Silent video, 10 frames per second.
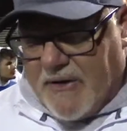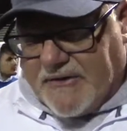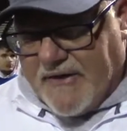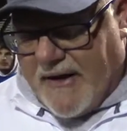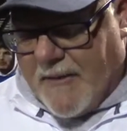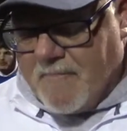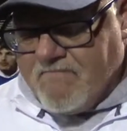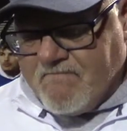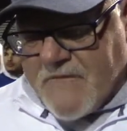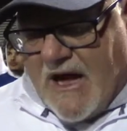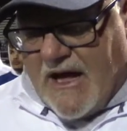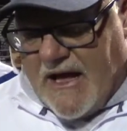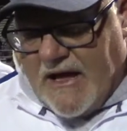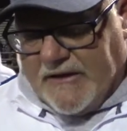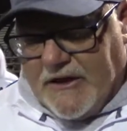But um,
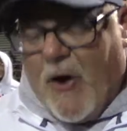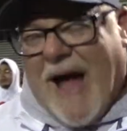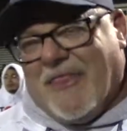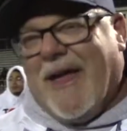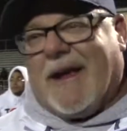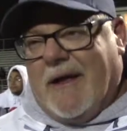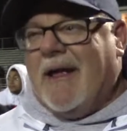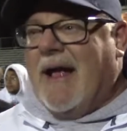uh, you know, I think